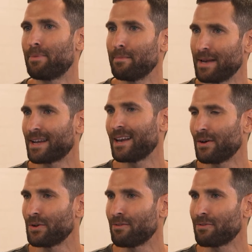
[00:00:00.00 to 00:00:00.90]
public
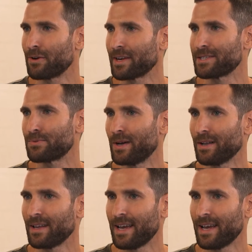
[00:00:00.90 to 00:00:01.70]
cloud offering as well.